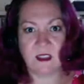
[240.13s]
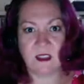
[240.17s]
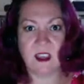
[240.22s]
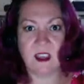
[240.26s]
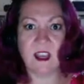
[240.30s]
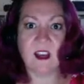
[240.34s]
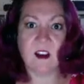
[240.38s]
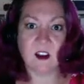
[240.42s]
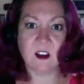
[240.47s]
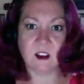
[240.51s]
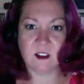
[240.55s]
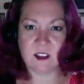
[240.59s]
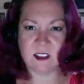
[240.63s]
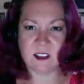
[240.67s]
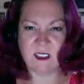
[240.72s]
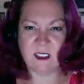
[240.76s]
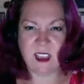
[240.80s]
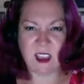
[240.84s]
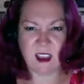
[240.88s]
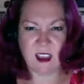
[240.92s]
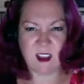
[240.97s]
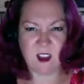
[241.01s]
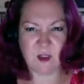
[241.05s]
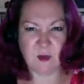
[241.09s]
errors in
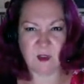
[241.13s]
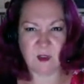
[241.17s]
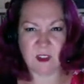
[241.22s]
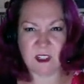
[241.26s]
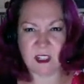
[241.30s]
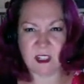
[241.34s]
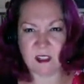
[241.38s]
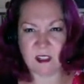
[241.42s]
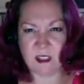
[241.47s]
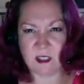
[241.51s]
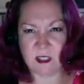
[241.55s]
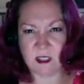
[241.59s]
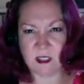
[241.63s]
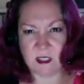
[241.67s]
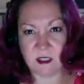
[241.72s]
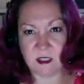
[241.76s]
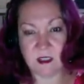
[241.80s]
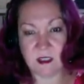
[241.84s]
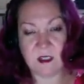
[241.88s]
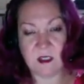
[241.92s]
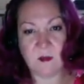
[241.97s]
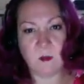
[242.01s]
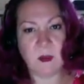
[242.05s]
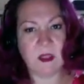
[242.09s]
the actual
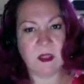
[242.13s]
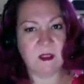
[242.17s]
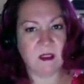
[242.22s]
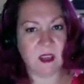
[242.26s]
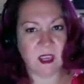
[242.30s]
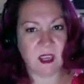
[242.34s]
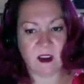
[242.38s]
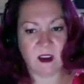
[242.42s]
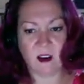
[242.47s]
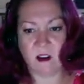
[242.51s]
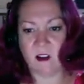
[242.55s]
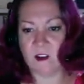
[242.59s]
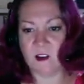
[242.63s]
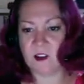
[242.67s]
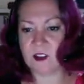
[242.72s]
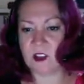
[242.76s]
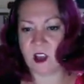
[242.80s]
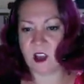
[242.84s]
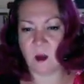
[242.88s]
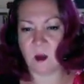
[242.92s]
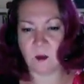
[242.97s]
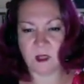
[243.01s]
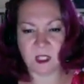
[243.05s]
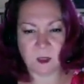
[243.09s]
sentences, spelling errors,
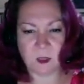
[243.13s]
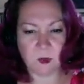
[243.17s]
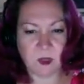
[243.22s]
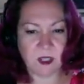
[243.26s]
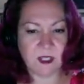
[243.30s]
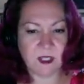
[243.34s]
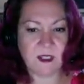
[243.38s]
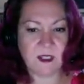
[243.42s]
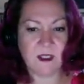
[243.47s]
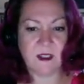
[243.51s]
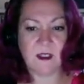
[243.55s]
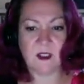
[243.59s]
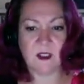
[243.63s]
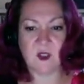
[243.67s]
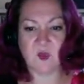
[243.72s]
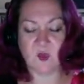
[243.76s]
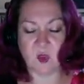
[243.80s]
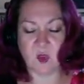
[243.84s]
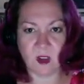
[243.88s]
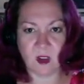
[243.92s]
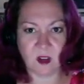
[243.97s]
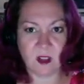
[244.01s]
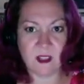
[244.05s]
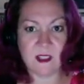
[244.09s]
comma splices,
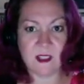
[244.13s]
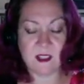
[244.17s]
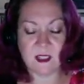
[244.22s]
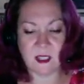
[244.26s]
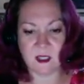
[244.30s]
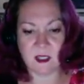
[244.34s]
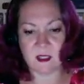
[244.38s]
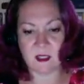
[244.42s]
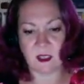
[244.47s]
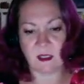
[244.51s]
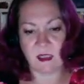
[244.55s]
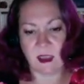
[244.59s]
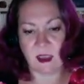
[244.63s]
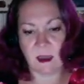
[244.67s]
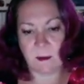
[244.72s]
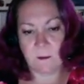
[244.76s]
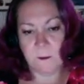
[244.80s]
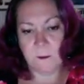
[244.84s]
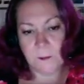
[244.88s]
run-ons, things like that.